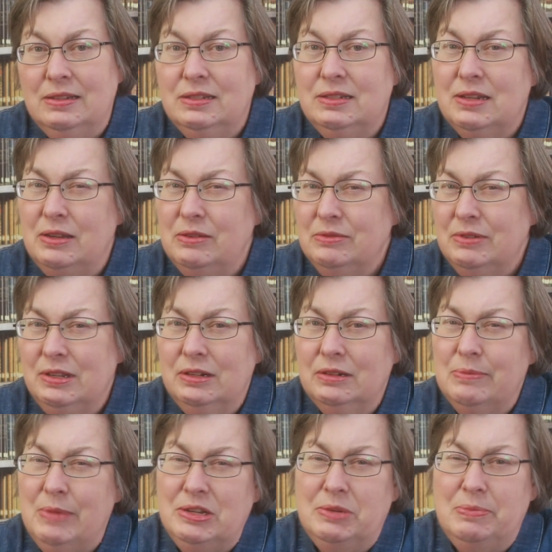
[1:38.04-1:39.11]
don't hear
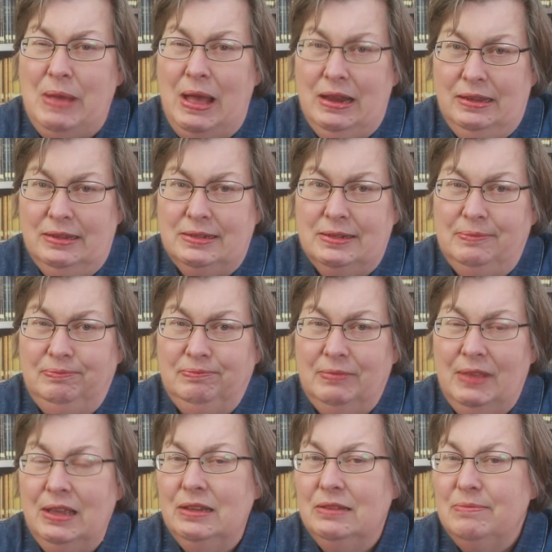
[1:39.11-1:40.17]
much about it,
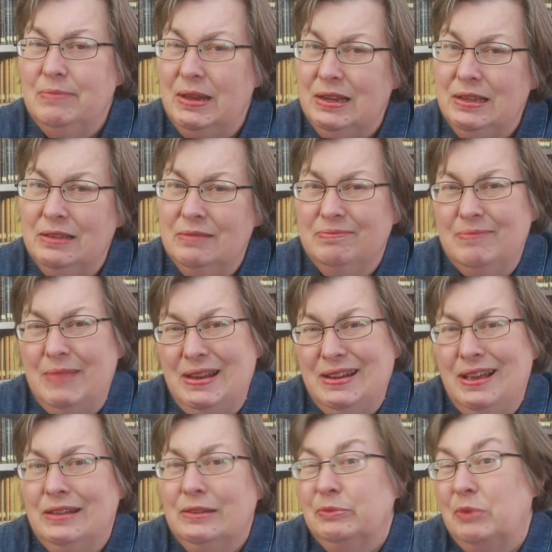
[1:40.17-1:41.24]
and many may
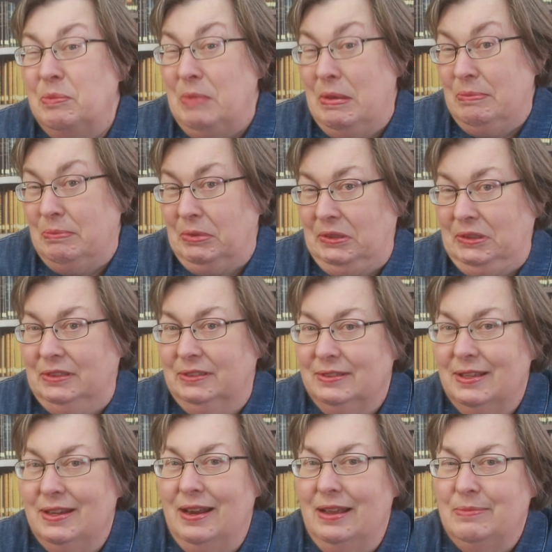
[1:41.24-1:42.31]
not remember
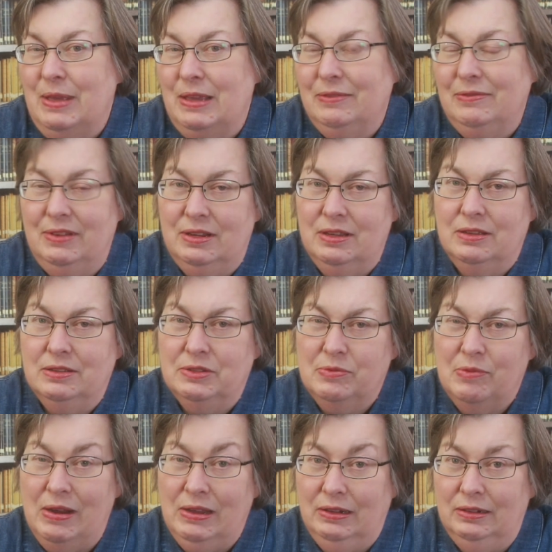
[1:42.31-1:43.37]
that I make videos
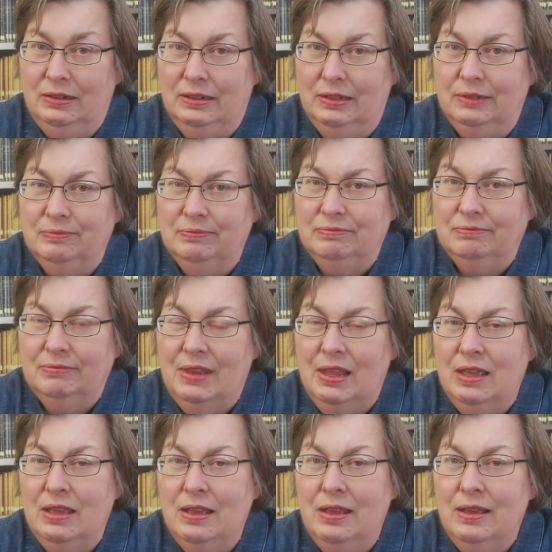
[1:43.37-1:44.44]
regularly.
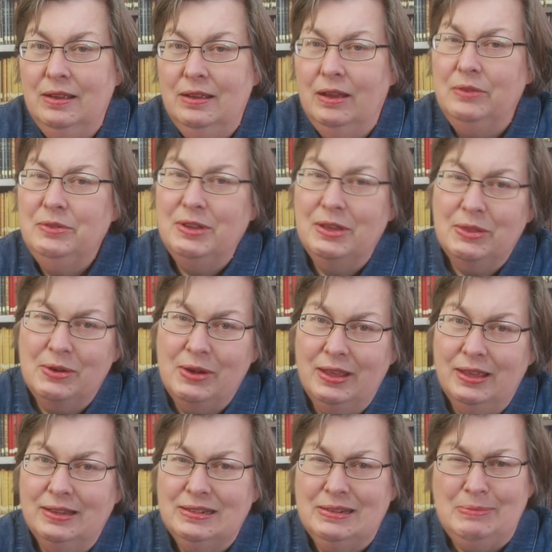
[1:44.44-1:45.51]
On the other
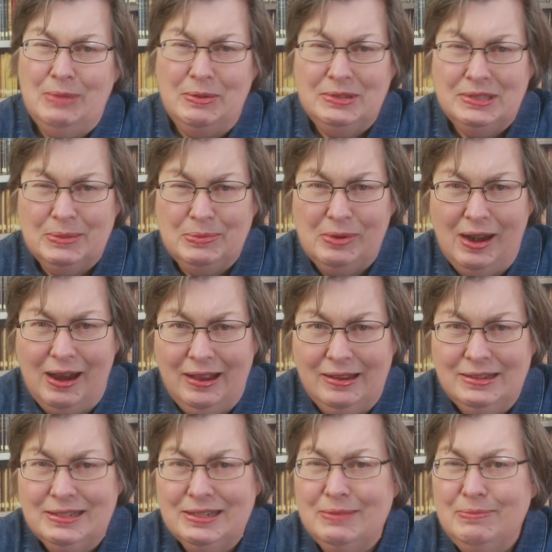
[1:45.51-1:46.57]
hand, I'm always
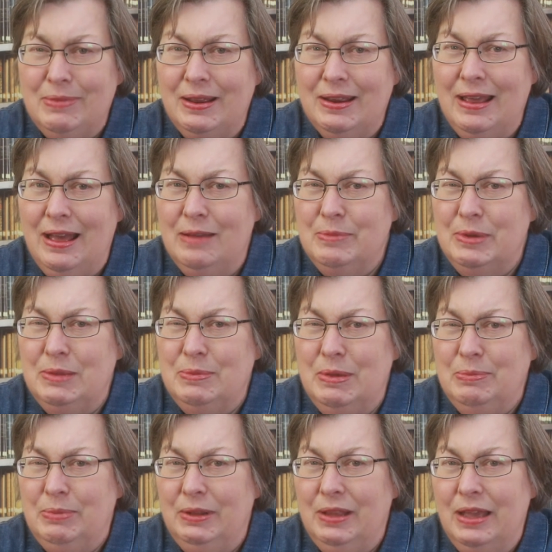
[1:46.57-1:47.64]
surprised by how many
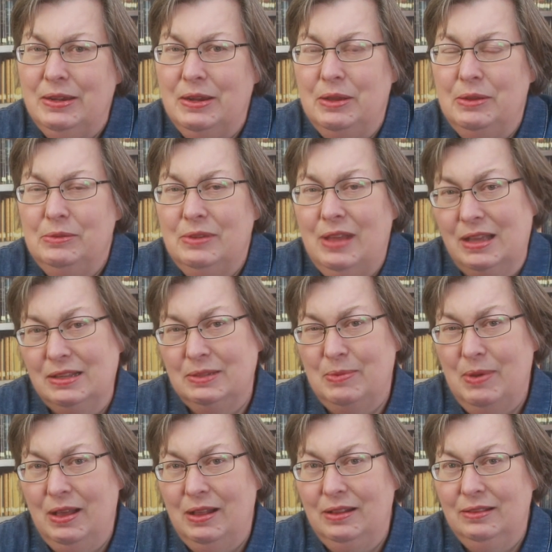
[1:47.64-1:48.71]
people I know less
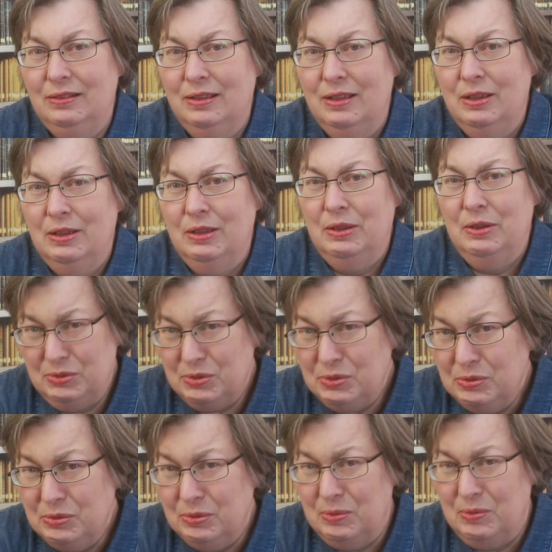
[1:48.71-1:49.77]
well
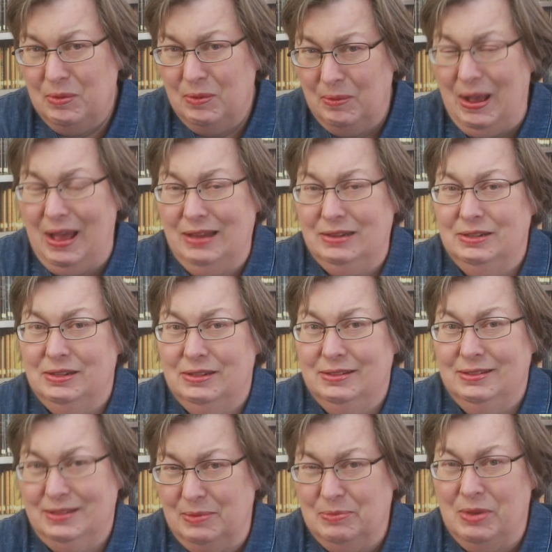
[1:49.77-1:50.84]
do watch
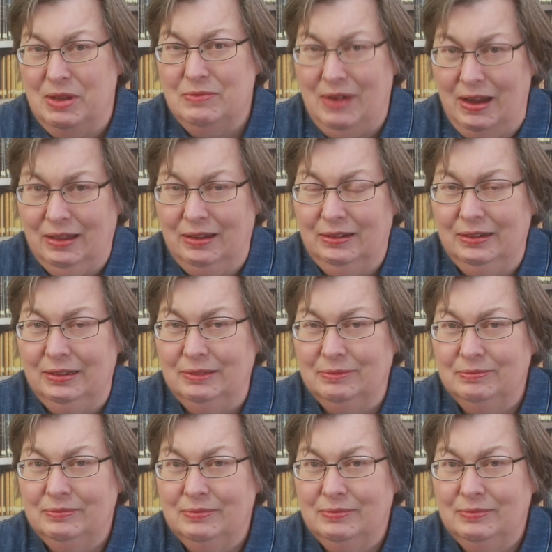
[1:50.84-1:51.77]
somewhat regularly.